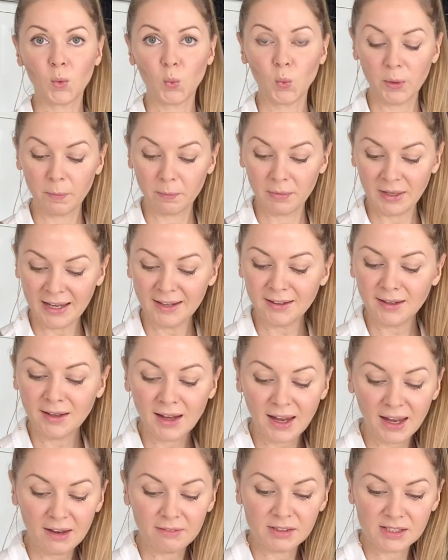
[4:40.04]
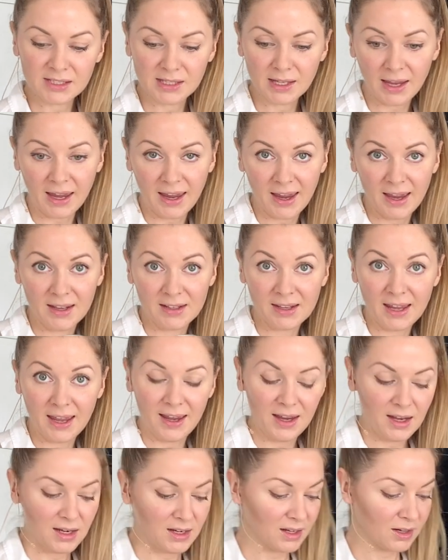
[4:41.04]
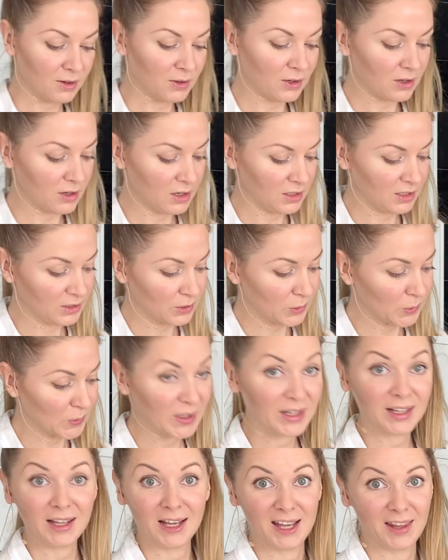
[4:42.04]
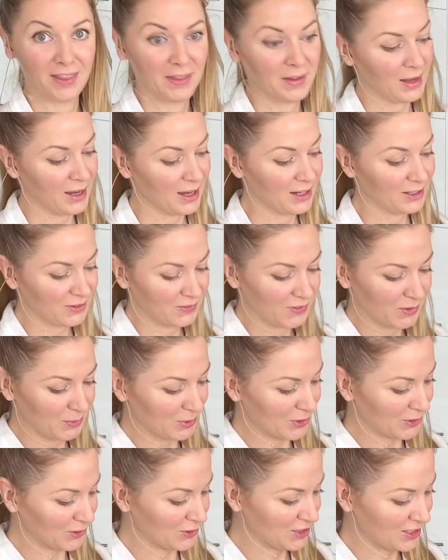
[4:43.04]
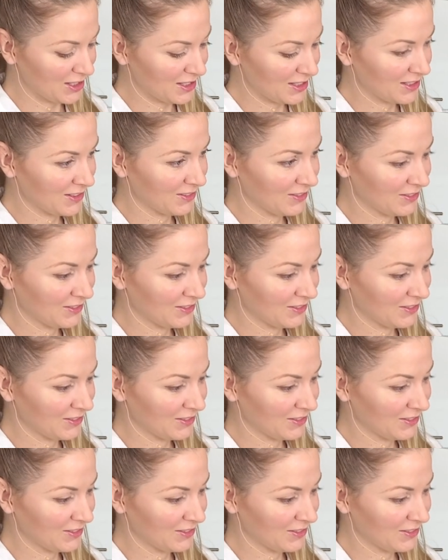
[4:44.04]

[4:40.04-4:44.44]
we're blending everything and adding coconut oil at the end of the process.